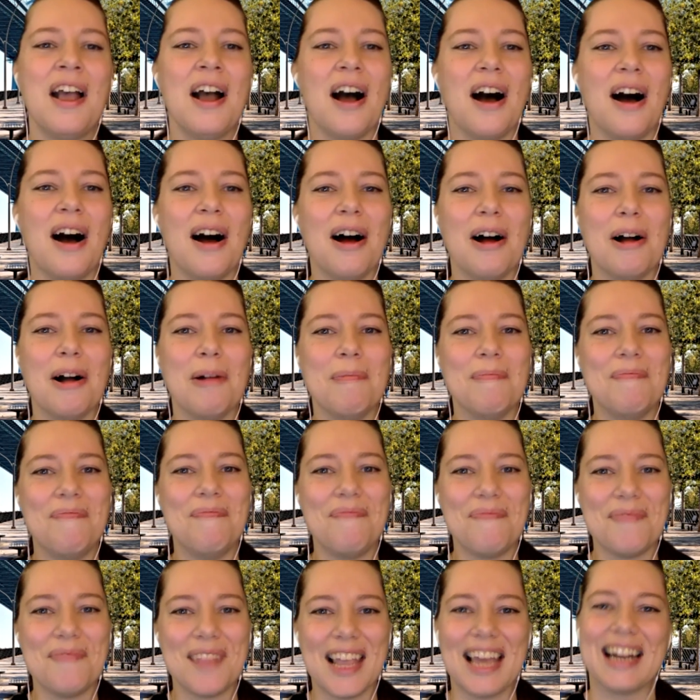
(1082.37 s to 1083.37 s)

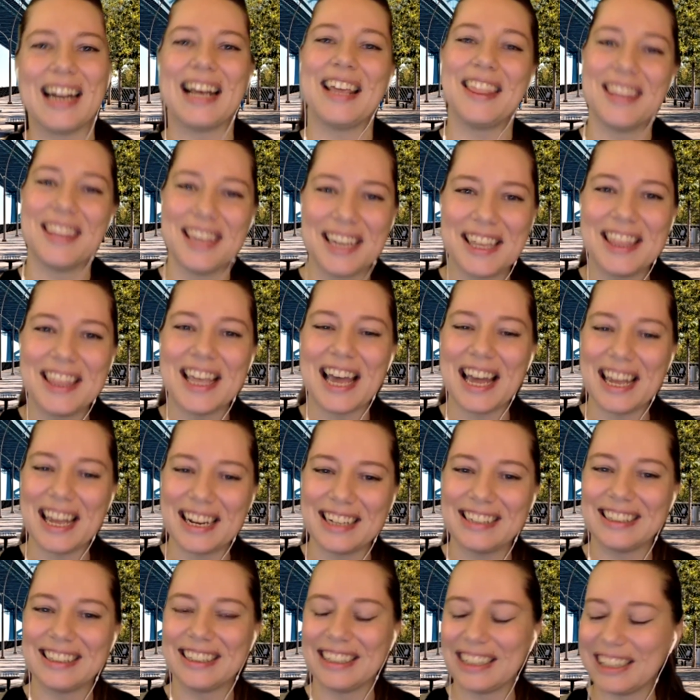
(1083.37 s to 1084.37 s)
And I think that
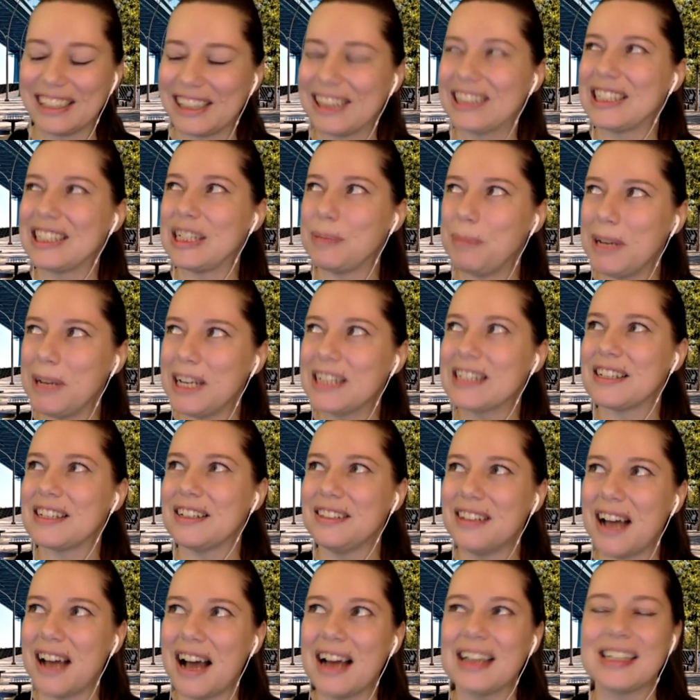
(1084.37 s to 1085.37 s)
speaks a
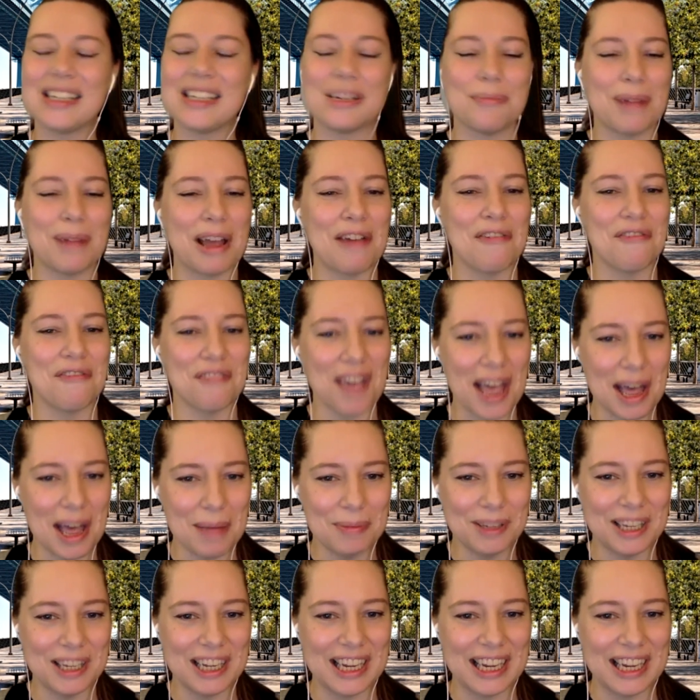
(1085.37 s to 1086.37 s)
lot to my
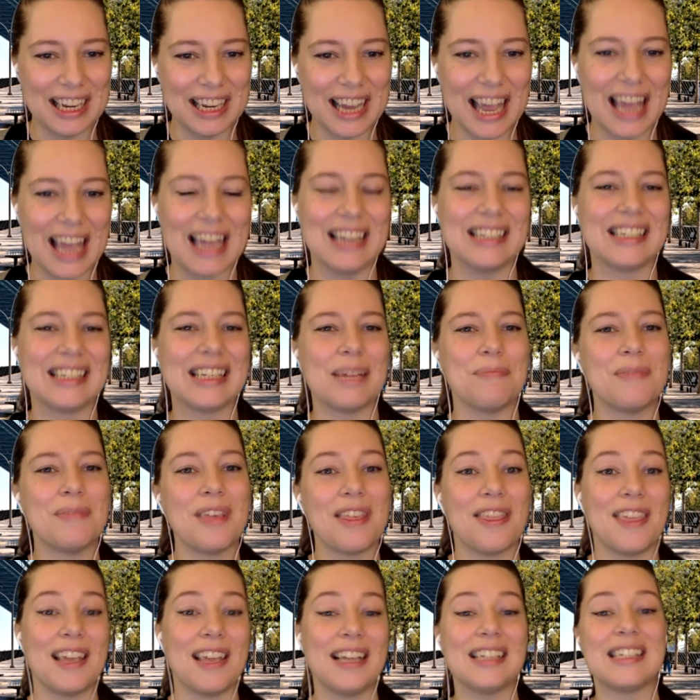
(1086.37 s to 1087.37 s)
family and some of the
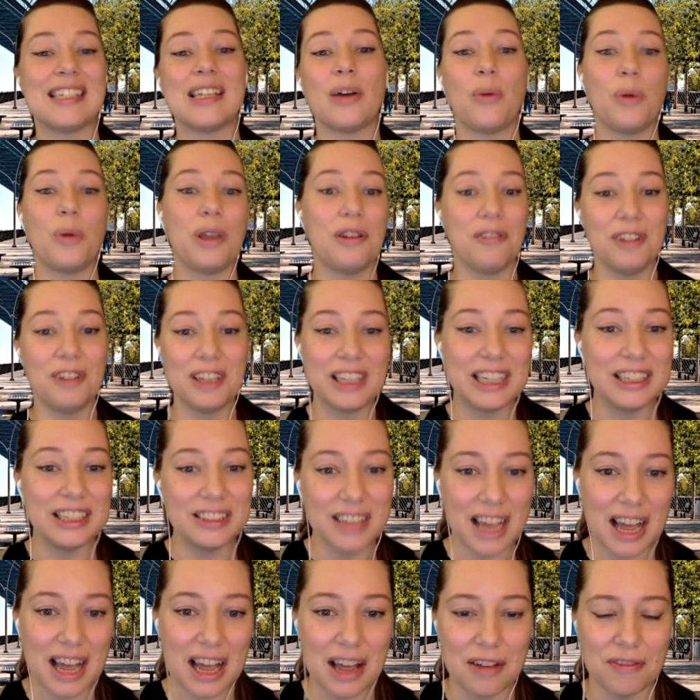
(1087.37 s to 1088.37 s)
things that we really
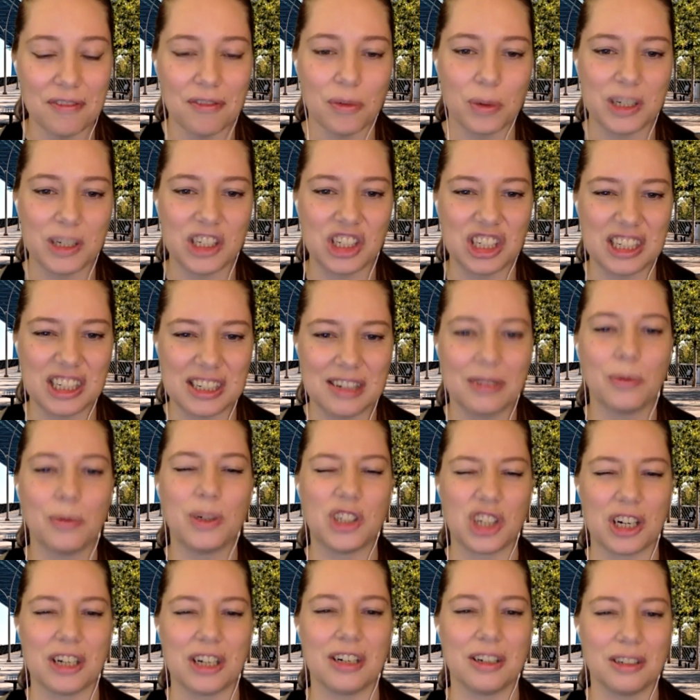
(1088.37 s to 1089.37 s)
love, which
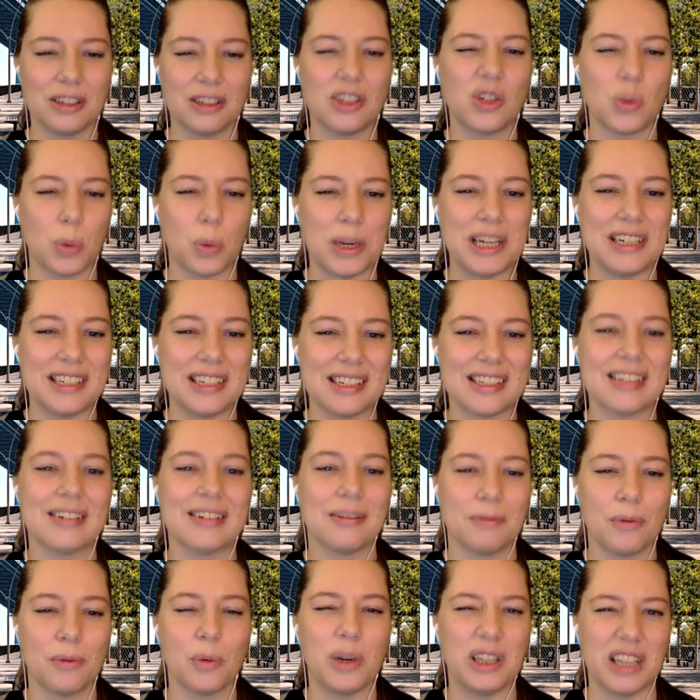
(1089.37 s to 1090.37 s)
are sweets.
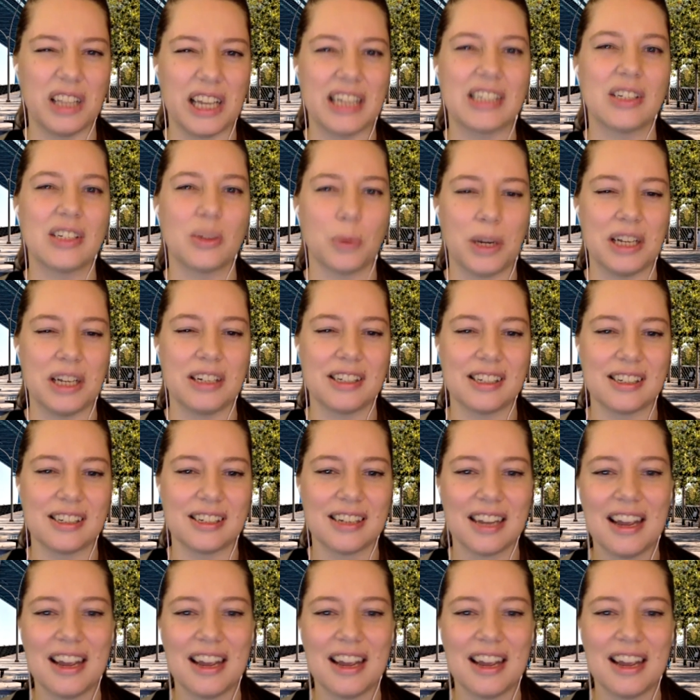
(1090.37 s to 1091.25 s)
We like sweets.